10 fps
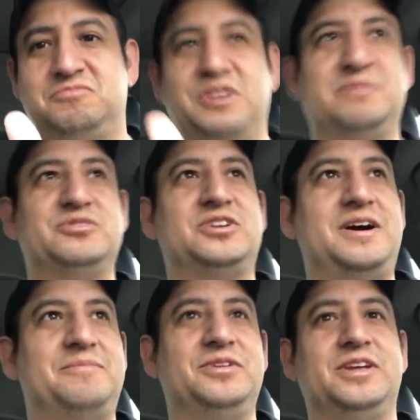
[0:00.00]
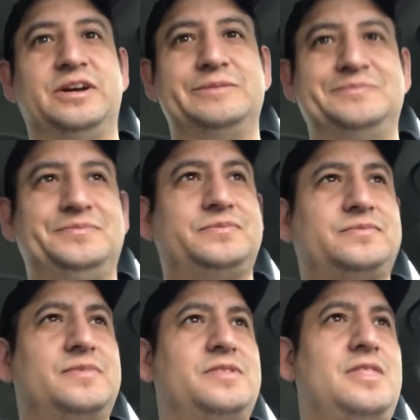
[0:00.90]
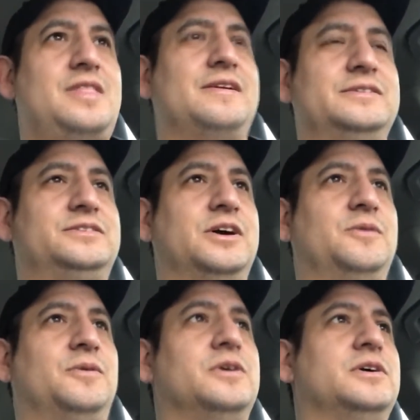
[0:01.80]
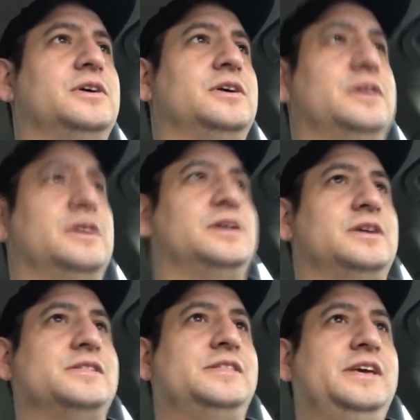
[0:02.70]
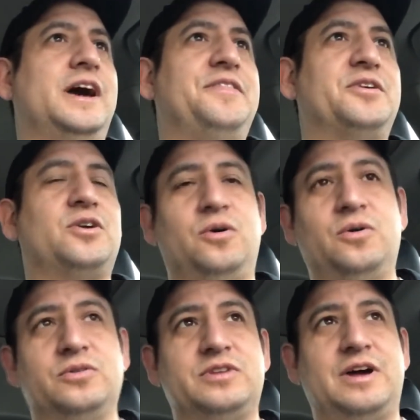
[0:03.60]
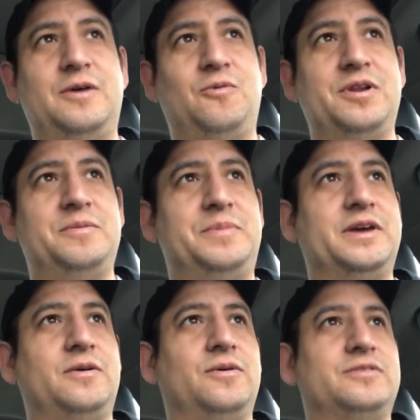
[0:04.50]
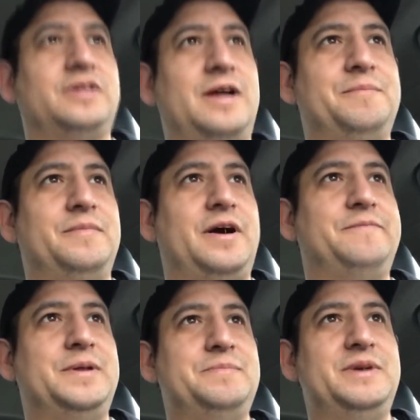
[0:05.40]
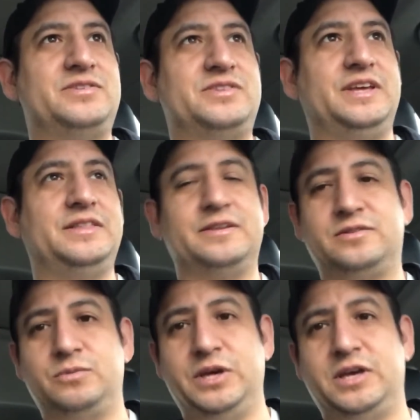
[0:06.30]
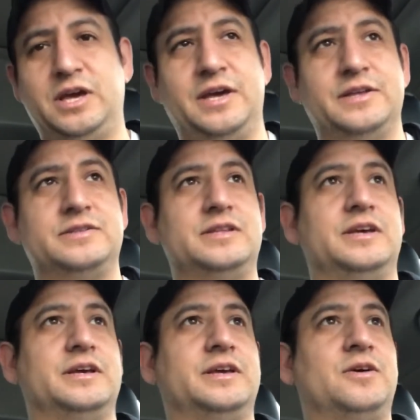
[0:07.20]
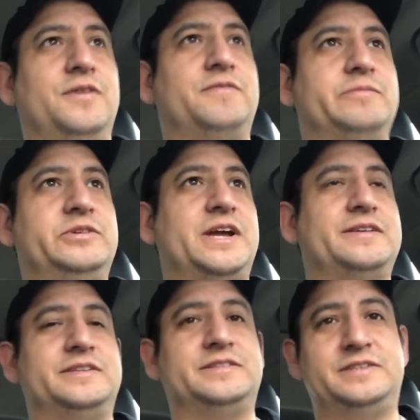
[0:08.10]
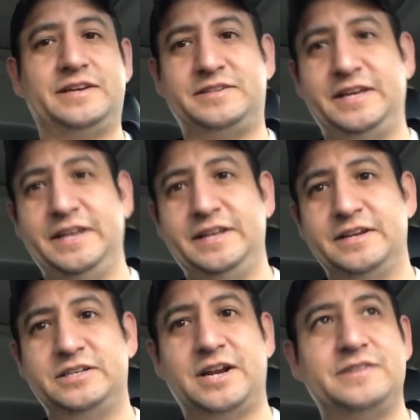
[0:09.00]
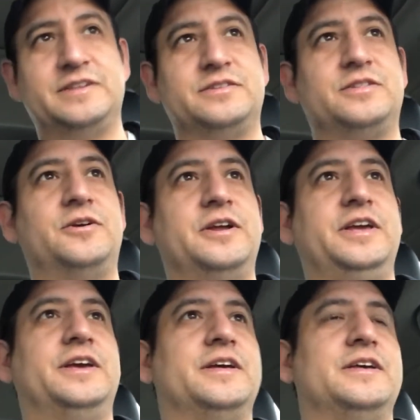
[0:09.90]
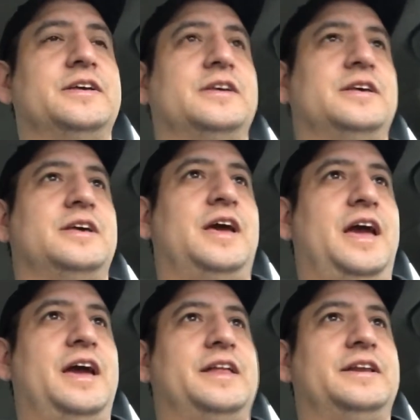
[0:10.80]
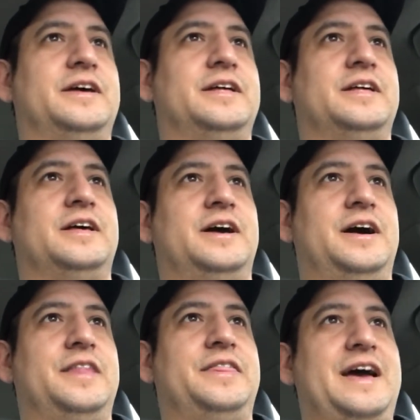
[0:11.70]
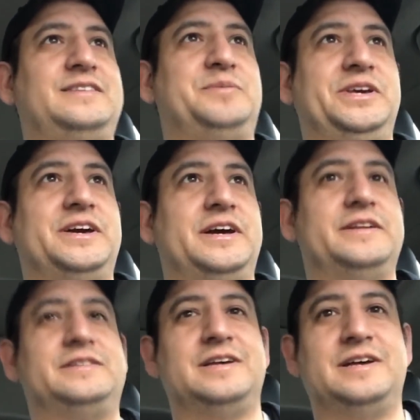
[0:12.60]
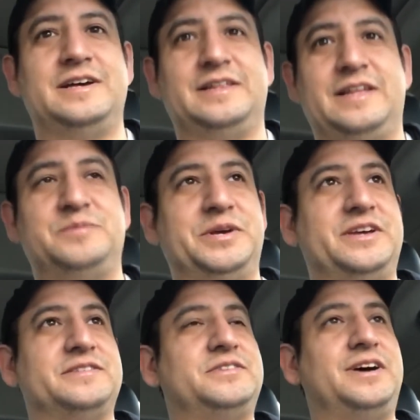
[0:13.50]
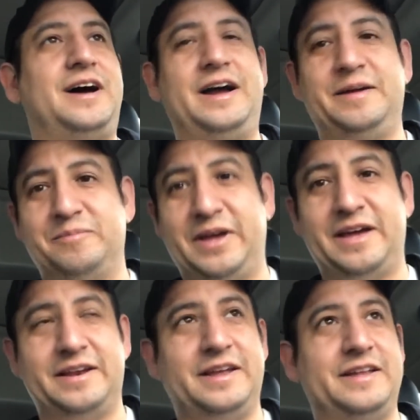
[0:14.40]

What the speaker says: thumbs up, you know. So the other goals, one of the big goals that I've been missing this week is the going from Genesis 16 to Genesis 30, and that's because of time, man.